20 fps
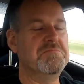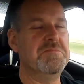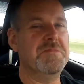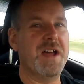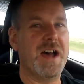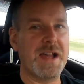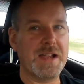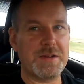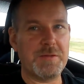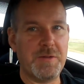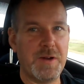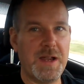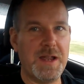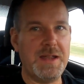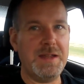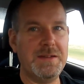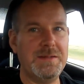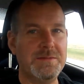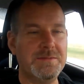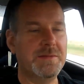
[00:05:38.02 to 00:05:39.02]
Not
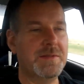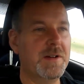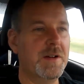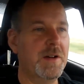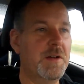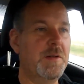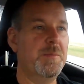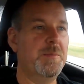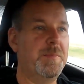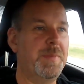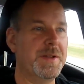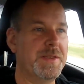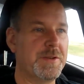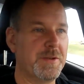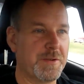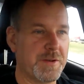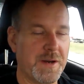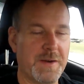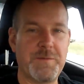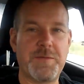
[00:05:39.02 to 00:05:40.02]
great, but
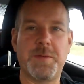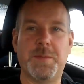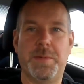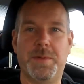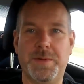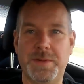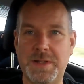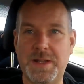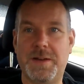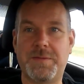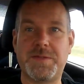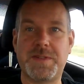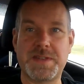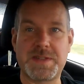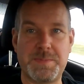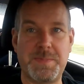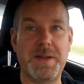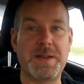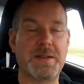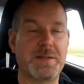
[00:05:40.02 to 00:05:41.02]
they're comfortable enough to
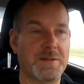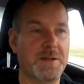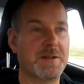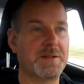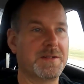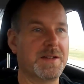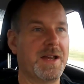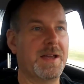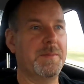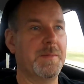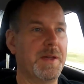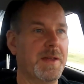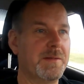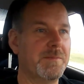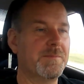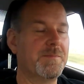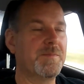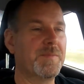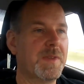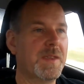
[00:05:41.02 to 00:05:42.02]
spend a long time
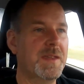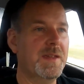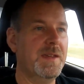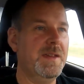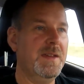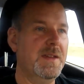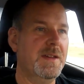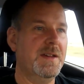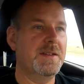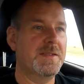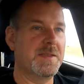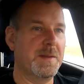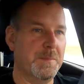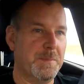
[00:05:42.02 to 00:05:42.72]
in.